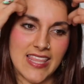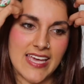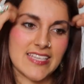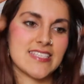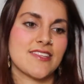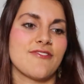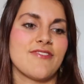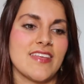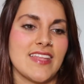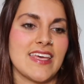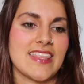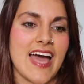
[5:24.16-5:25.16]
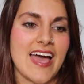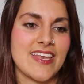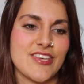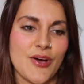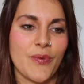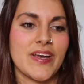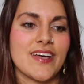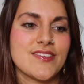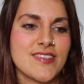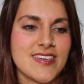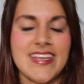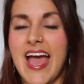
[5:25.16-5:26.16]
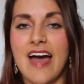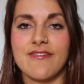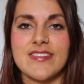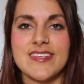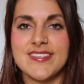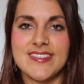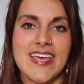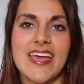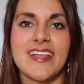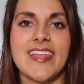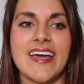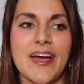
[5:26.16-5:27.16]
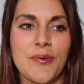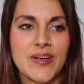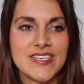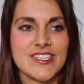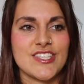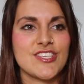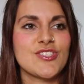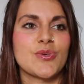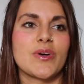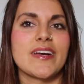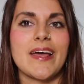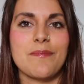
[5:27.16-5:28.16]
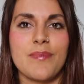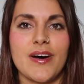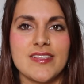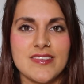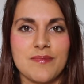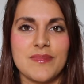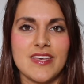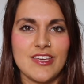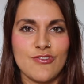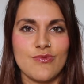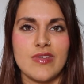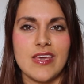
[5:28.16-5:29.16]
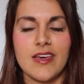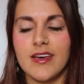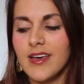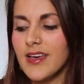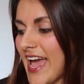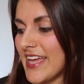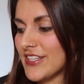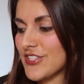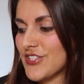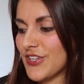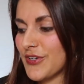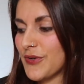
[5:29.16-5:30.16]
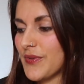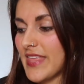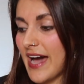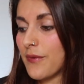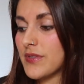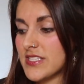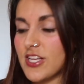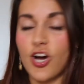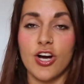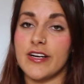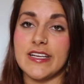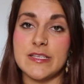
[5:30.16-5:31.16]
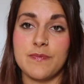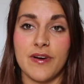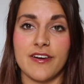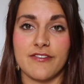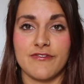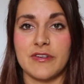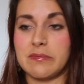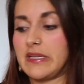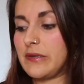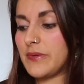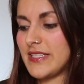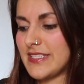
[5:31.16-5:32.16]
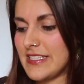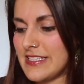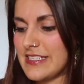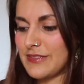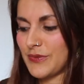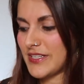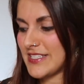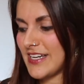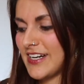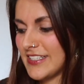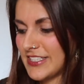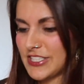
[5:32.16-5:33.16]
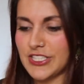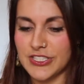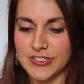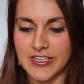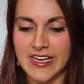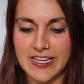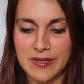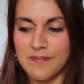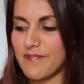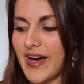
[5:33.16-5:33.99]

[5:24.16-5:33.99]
liked the feeling that no one else could have this thing. Like, I went to the store and I bought something unique. And so that was the hardest part for me, was uncluttering